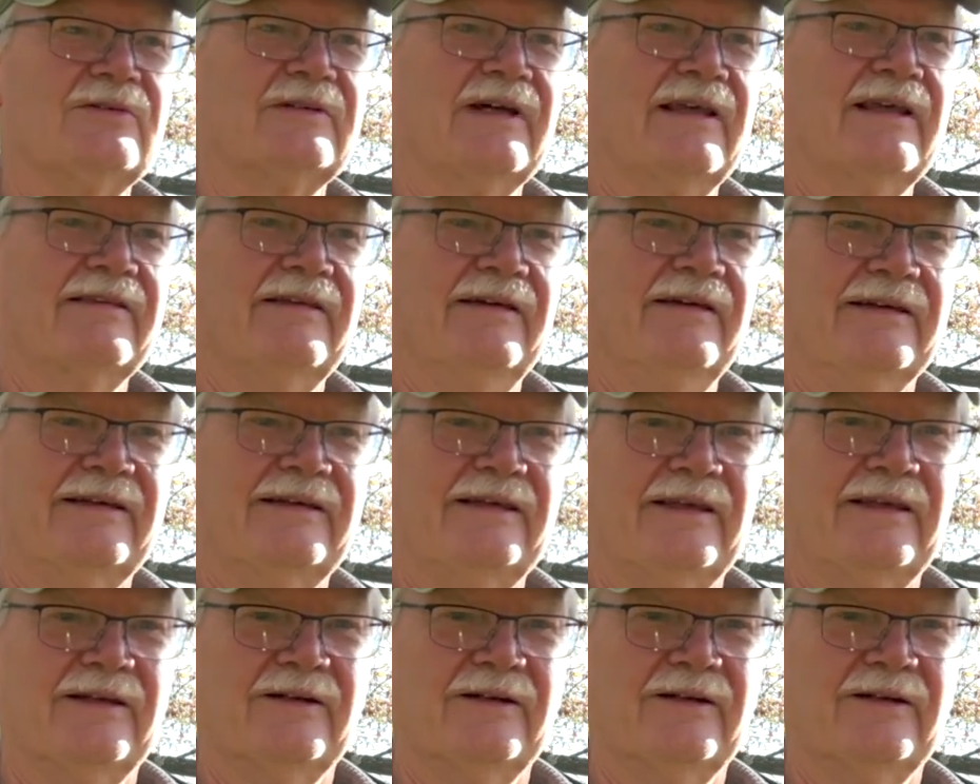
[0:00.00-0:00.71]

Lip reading: I think, in